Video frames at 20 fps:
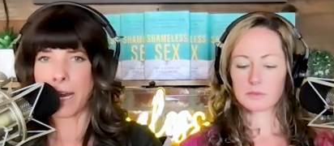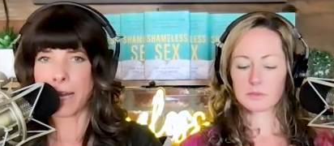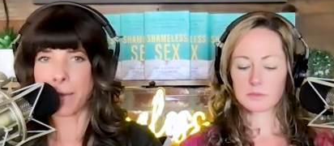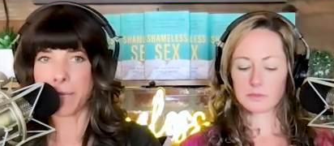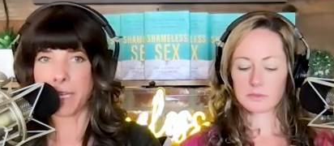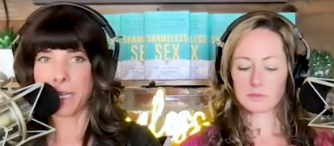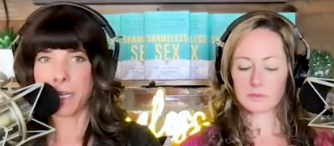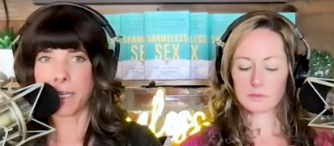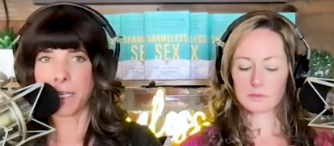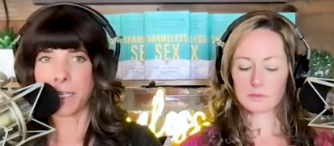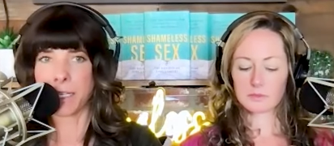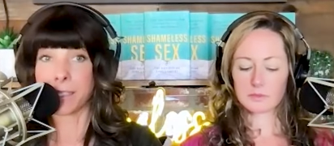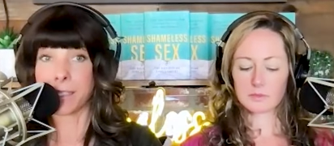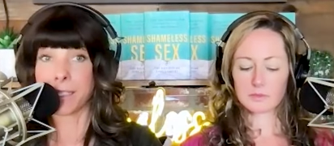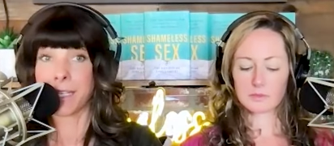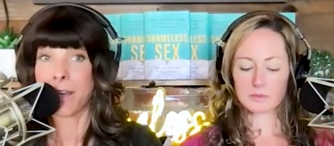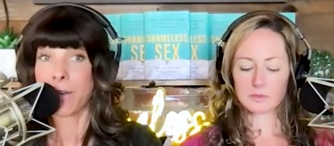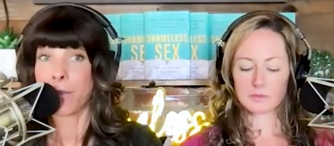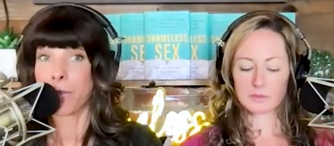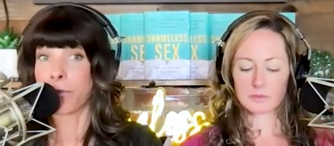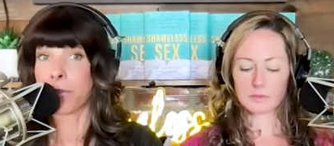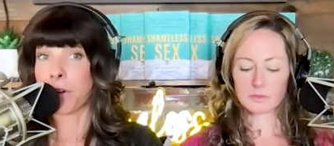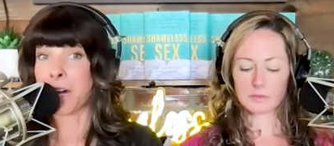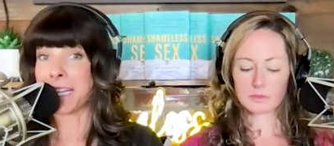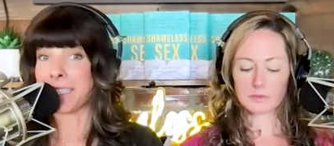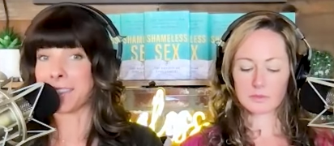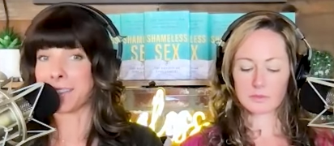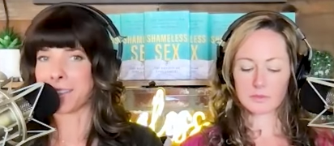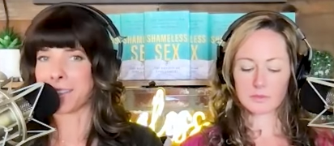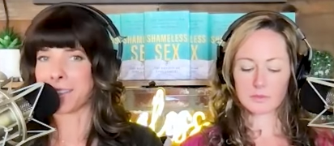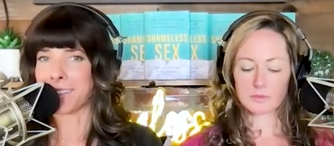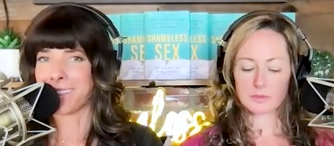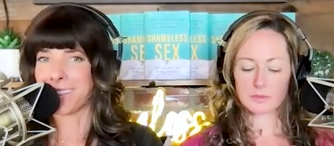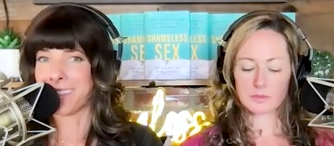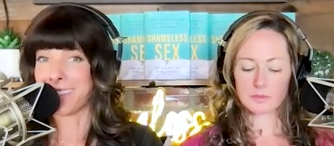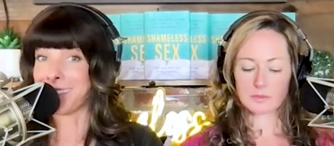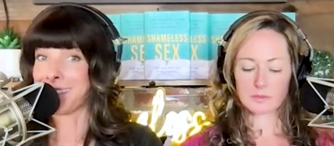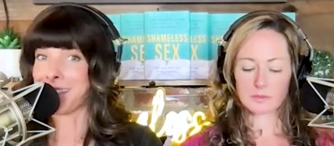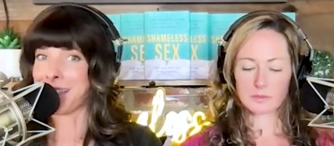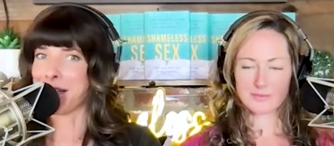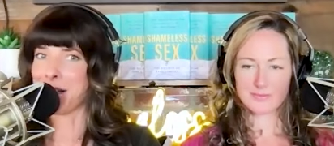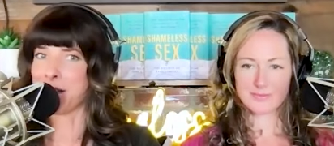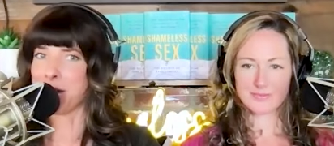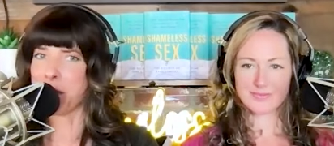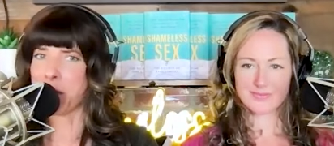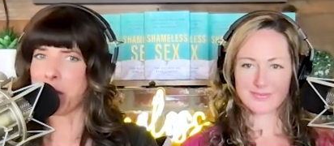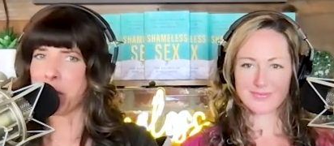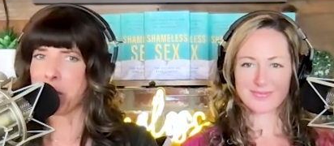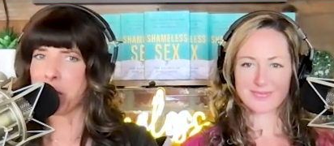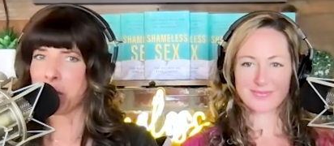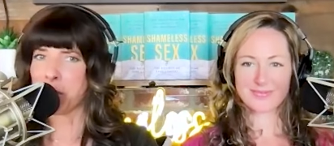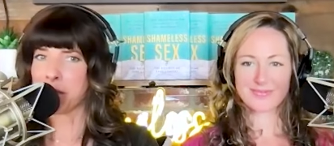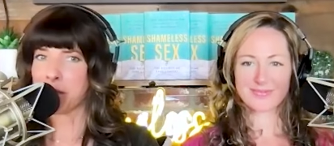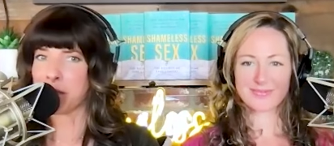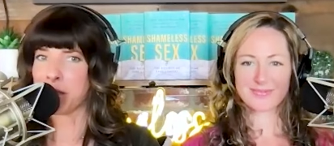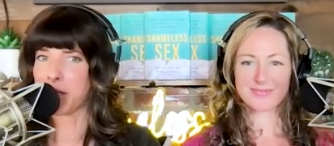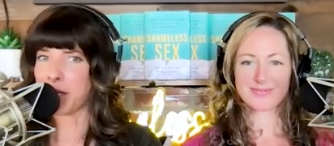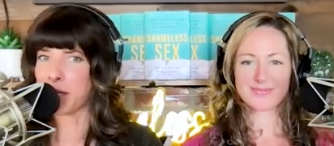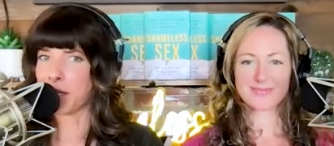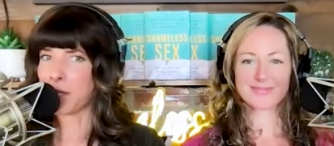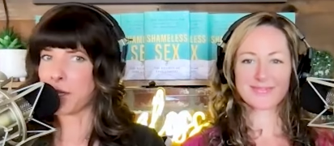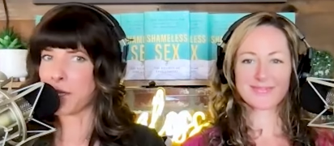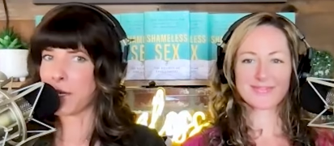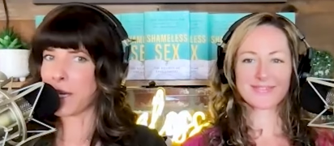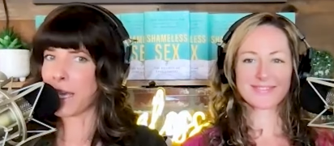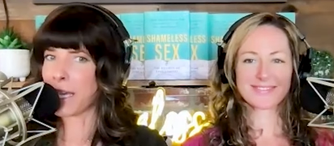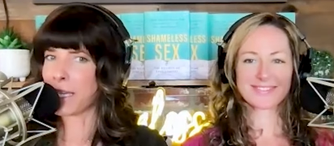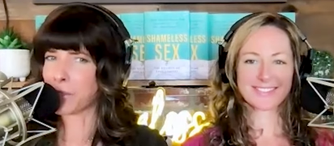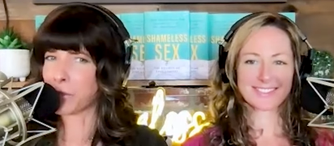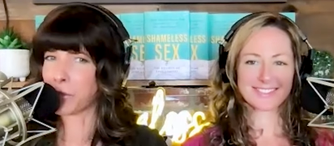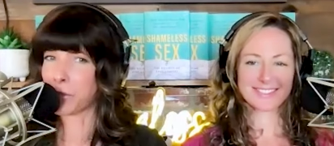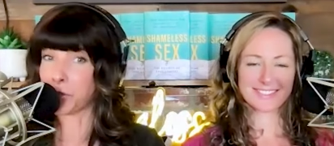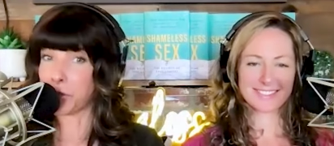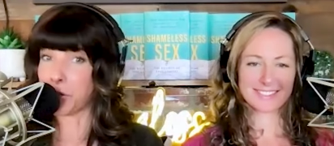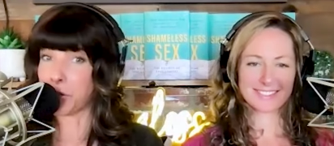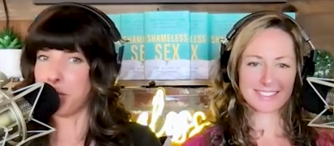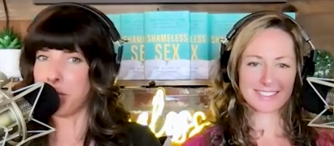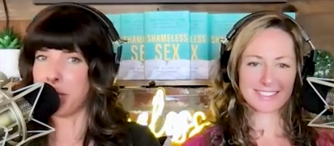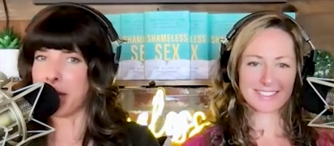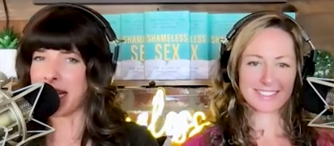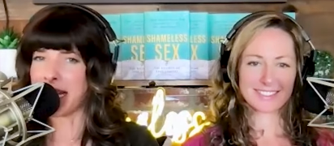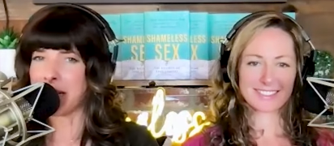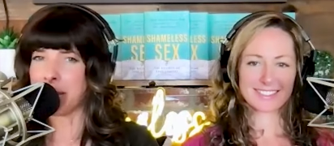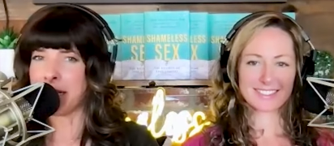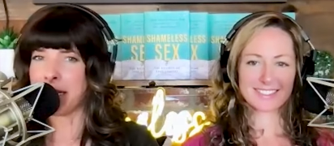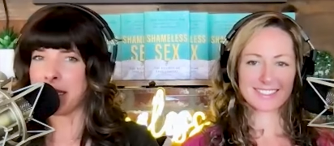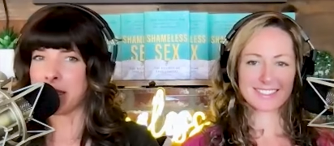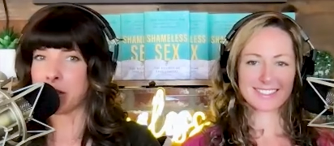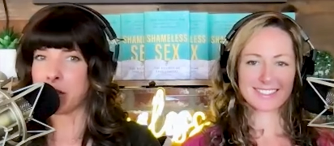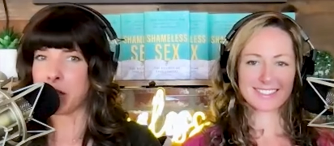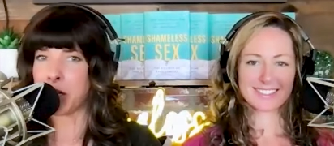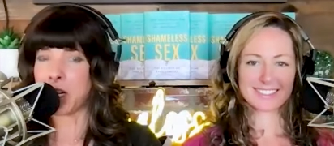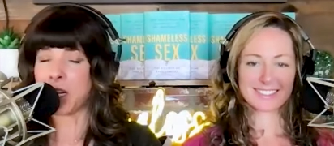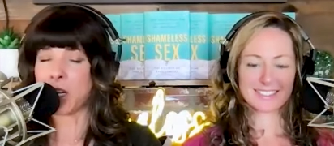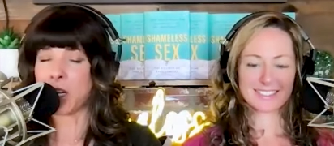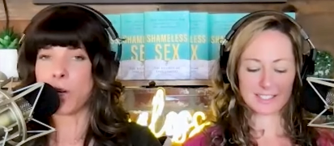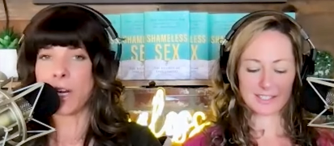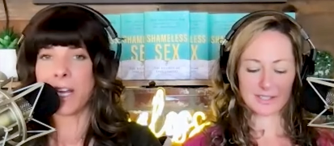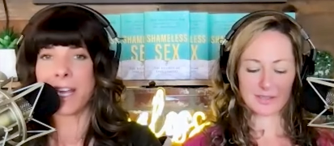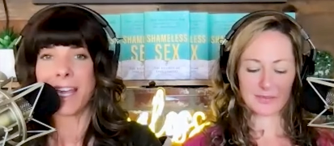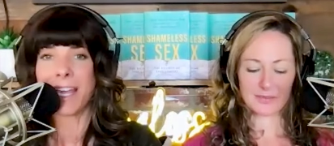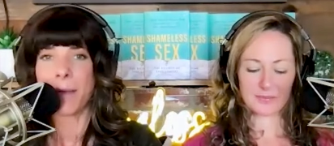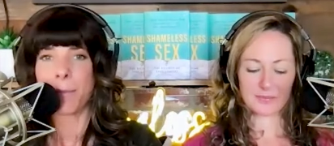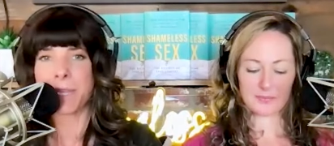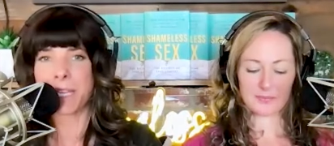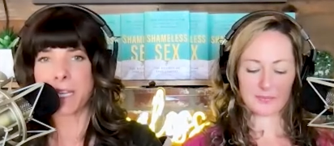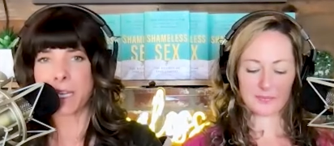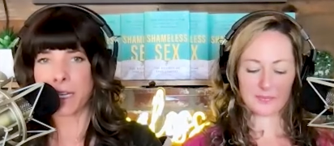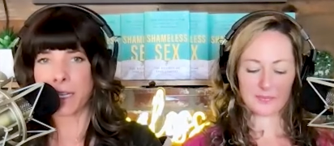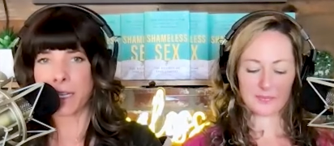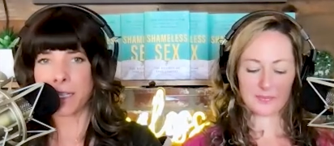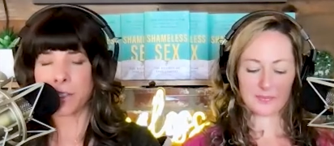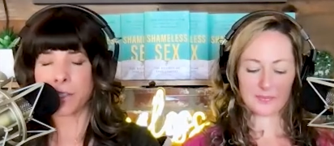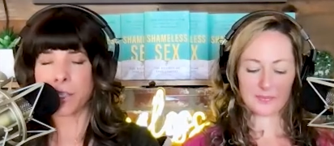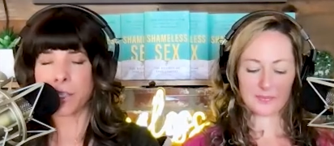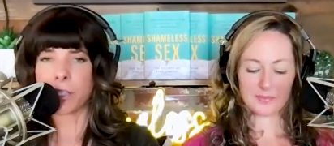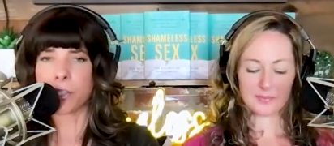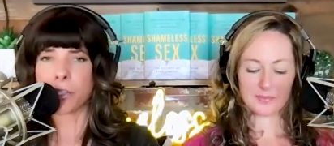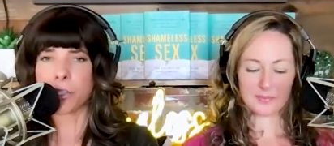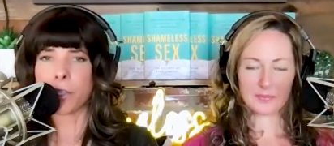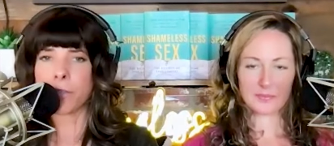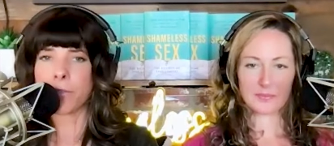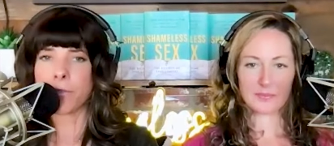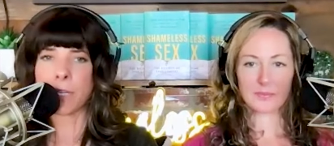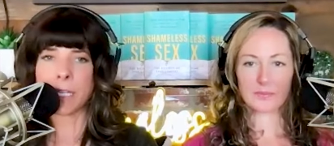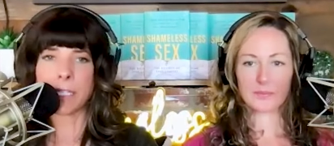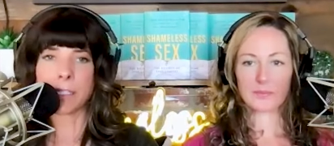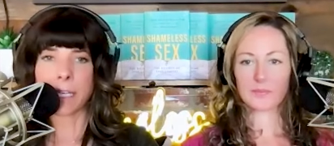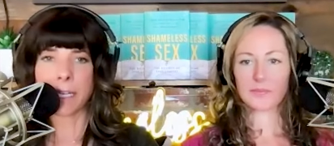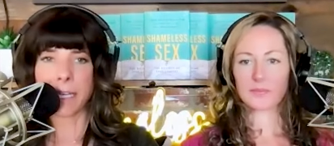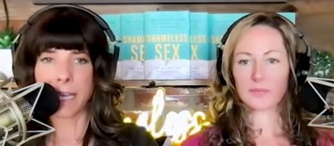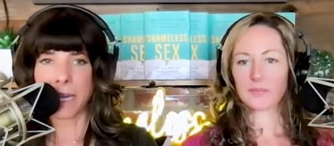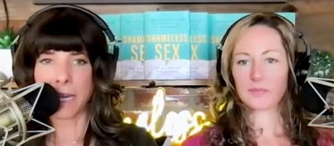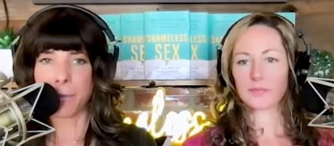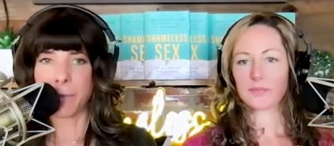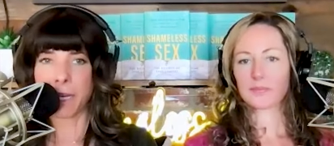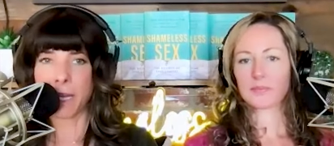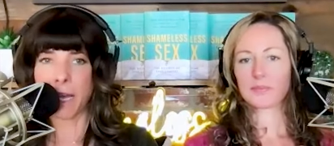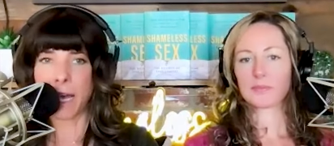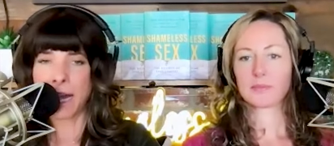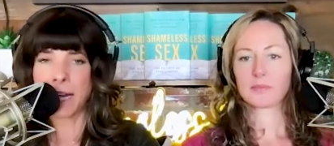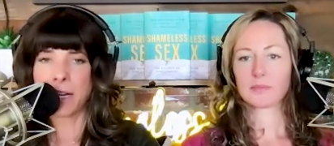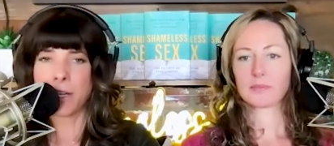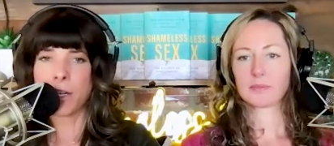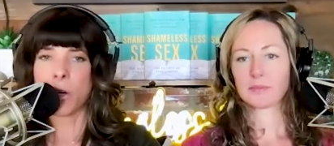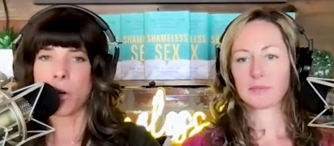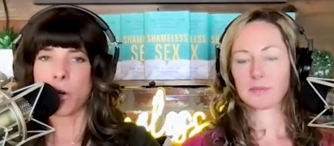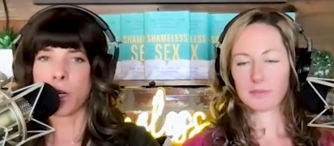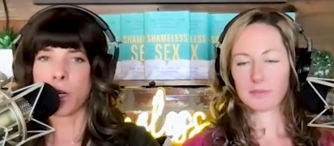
Speaker 1: Because friends is it a no or is it a yes or is it a maybe so because there are certain friends like amy i know